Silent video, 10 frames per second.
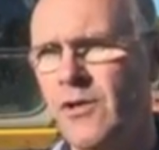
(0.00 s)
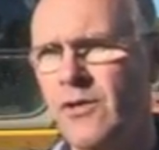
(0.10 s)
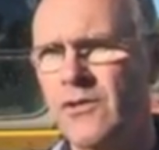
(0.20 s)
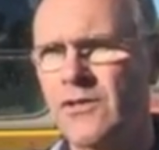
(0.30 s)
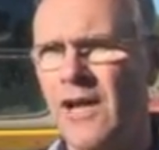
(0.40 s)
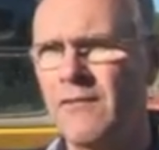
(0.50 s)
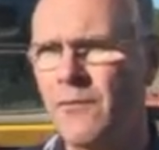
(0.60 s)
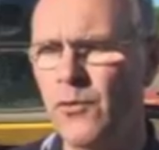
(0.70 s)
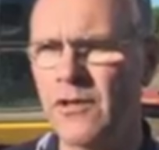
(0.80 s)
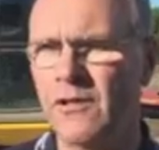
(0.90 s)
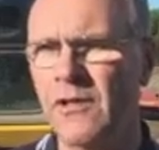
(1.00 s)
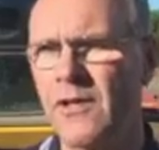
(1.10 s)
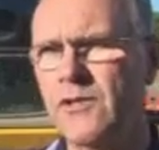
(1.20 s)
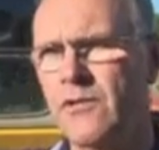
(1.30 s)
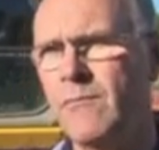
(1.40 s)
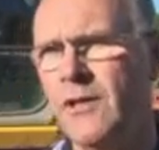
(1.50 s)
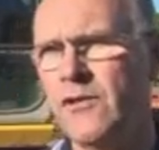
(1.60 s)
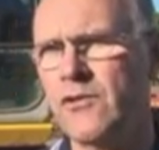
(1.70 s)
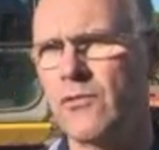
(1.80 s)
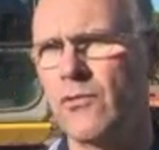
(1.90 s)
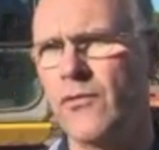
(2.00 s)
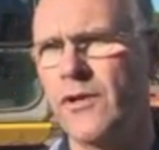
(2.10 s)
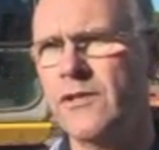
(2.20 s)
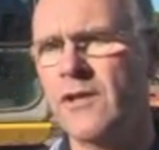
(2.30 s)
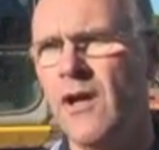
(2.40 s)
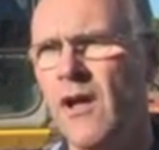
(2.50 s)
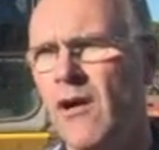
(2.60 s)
because unfortunately there's too many stories